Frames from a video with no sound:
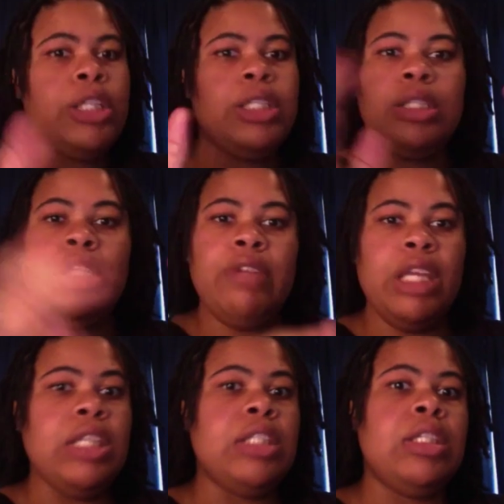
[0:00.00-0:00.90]
and stuff that
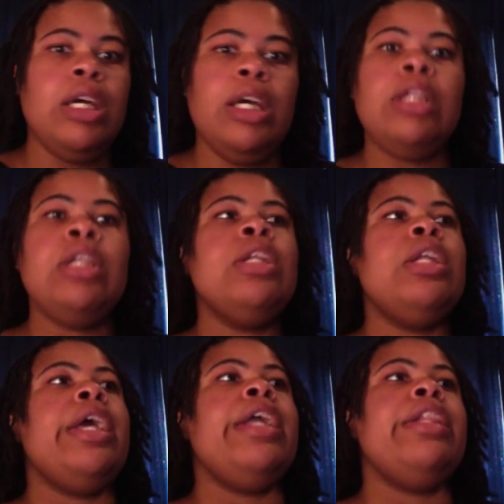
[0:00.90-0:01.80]
he's done.
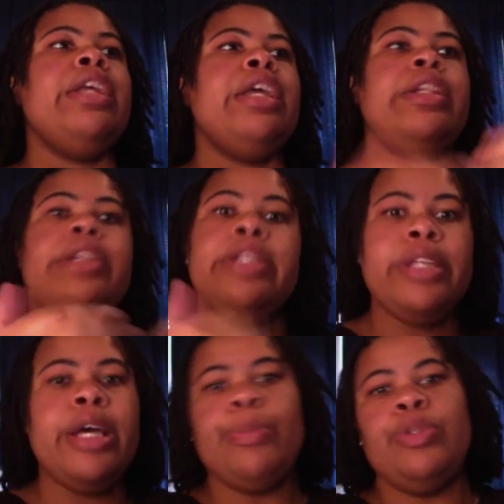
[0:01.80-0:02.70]
And then this
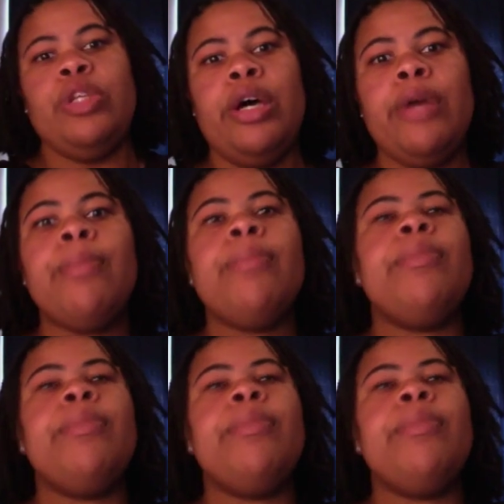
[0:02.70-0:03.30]
comes up.